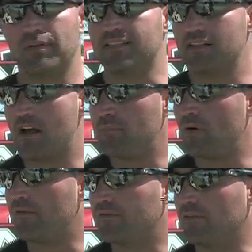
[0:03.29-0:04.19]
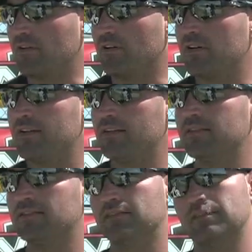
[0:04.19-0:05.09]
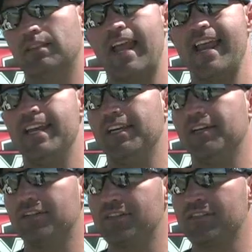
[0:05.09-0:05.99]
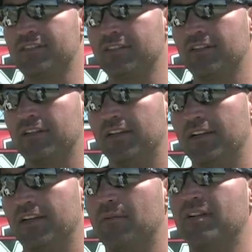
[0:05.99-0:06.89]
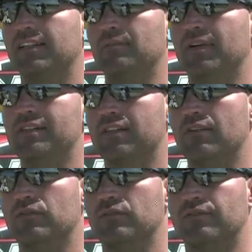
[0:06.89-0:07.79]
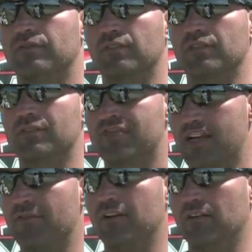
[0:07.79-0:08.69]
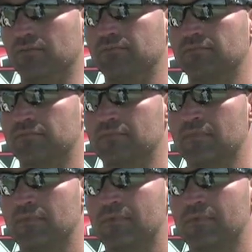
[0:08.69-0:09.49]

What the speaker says: playing softball for 8 years, and I've been at the major level for 7 of them.